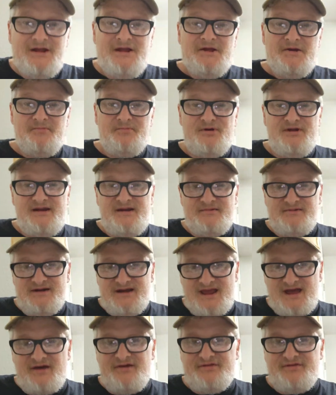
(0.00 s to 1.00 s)
but every
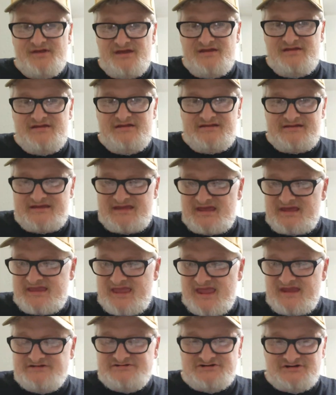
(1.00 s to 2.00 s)
now and then,
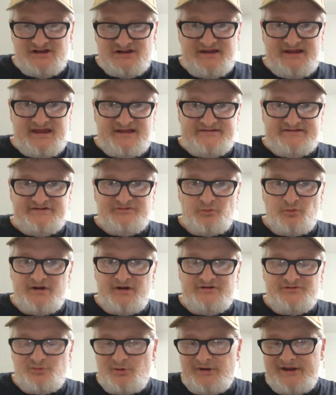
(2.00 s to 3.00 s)
occasionally, I just want
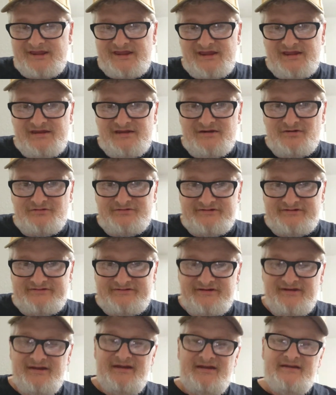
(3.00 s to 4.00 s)
a Twinkie,
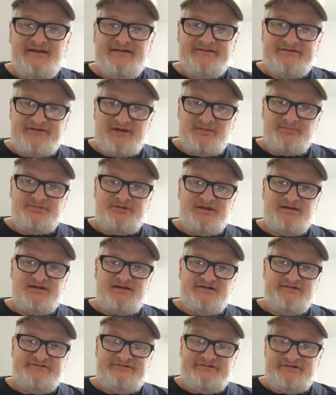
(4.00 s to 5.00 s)
just something,
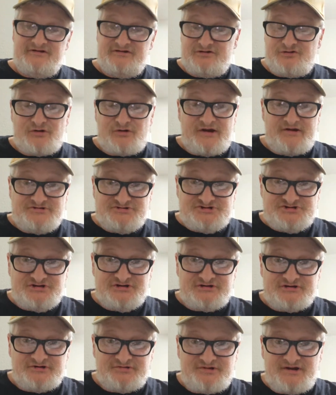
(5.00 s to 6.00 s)
because you crave
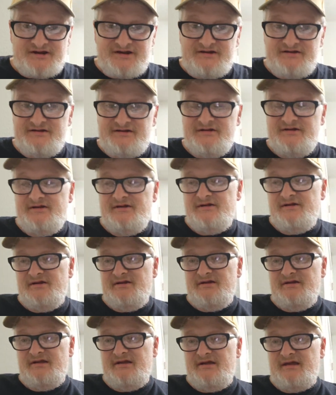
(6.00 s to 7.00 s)
sugar, right?
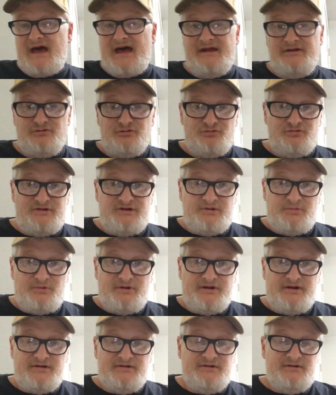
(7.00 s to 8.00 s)
I do
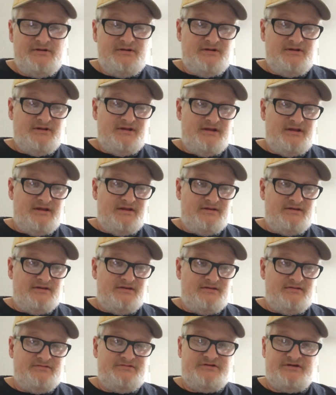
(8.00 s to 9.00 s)
anyway.
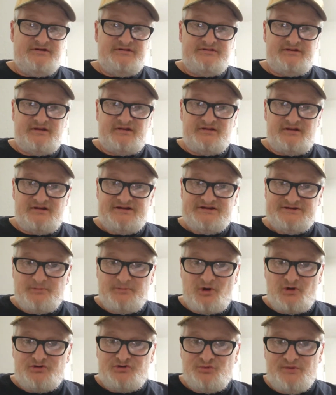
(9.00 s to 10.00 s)
And just a
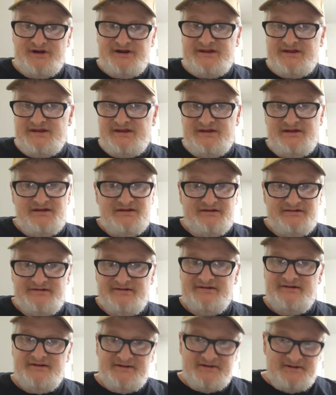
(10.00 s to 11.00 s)
small Twinkie,
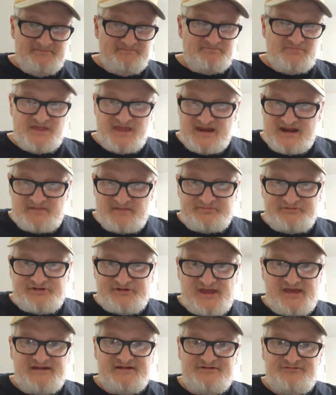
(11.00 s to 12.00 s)
and I'm
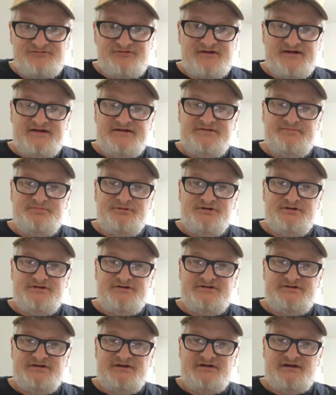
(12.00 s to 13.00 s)
satisfied. But
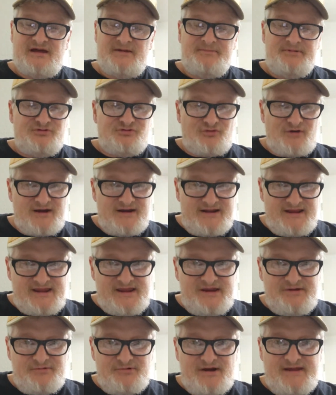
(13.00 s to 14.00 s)
I've been trying to
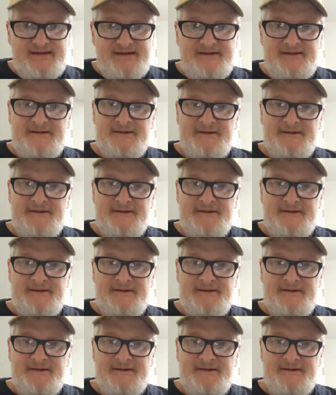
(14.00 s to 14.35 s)
eat right.